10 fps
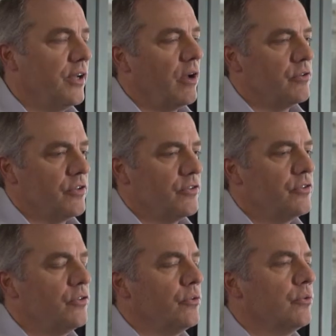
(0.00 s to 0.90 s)
allows us
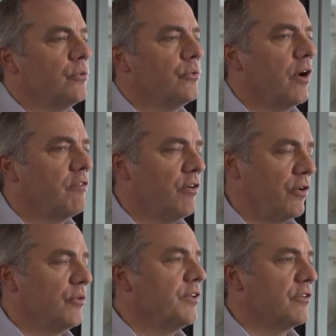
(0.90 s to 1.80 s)
to
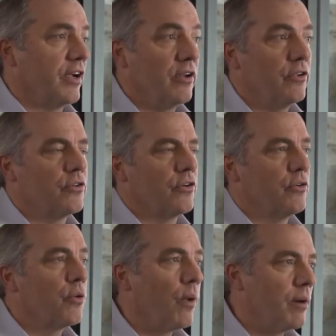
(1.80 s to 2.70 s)
follow the regulatory
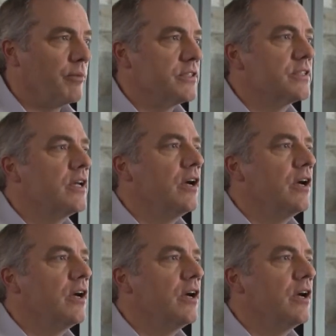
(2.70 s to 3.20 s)
requirements